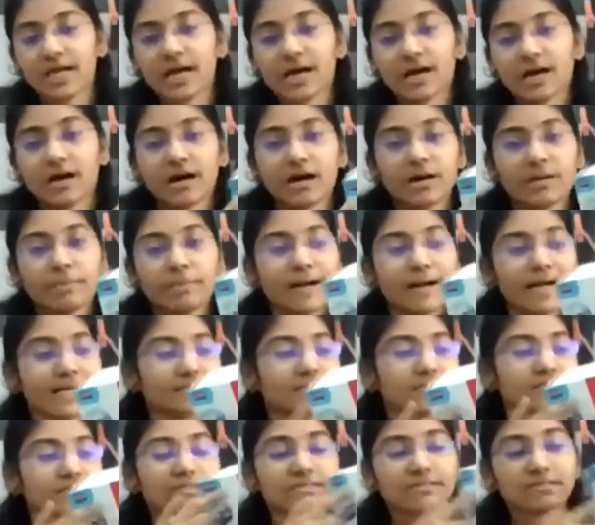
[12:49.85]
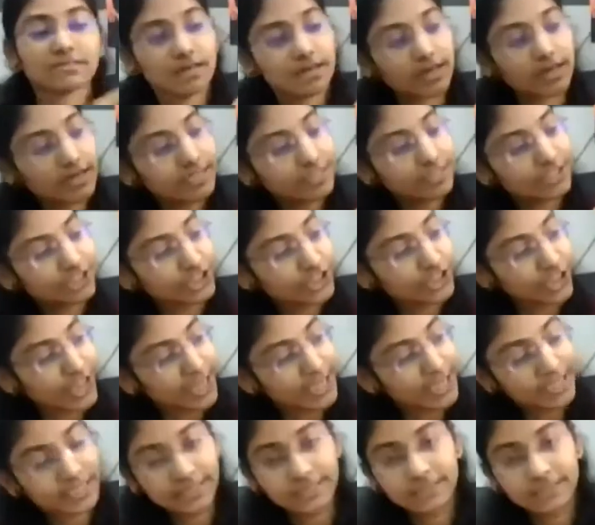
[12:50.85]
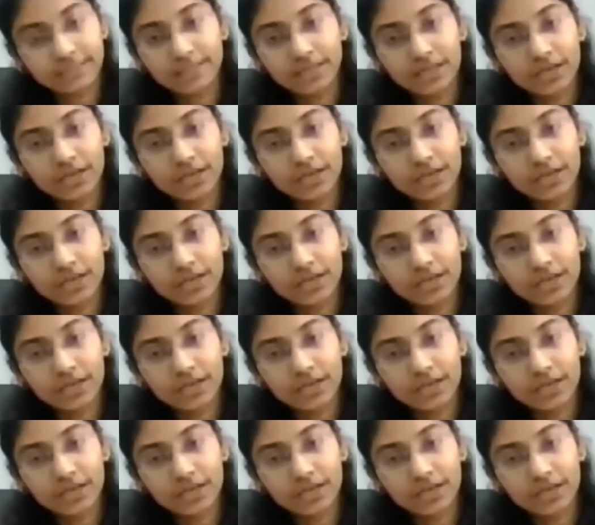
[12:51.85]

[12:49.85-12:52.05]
by this train.